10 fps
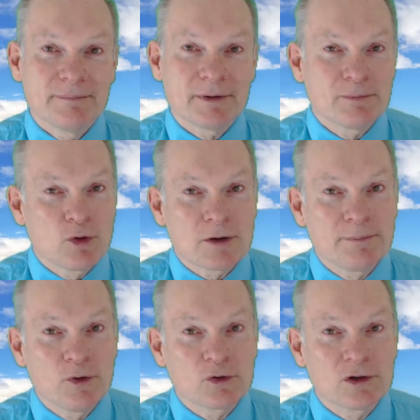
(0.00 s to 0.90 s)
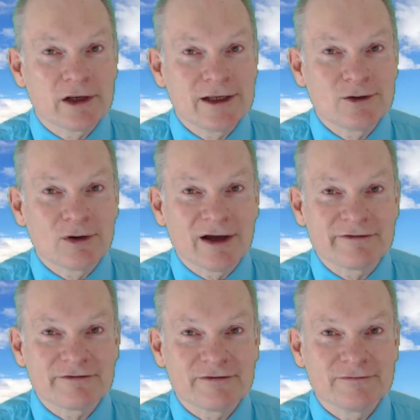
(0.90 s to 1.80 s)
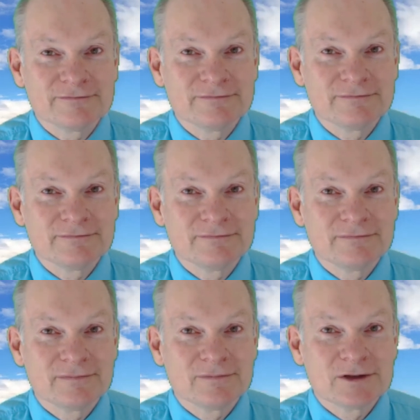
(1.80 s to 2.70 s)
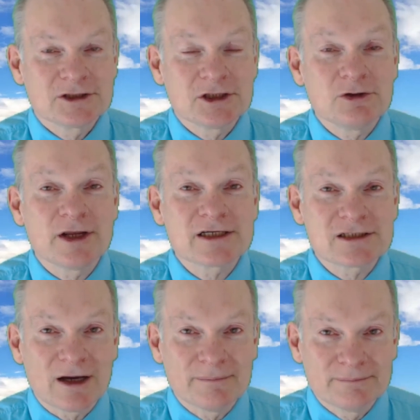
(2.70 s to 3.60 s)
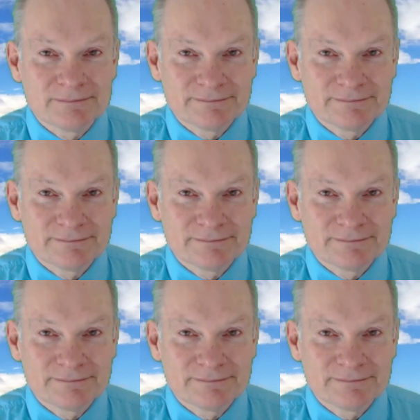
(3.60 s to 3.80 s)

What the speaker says: but more importantly in your life. See you next time.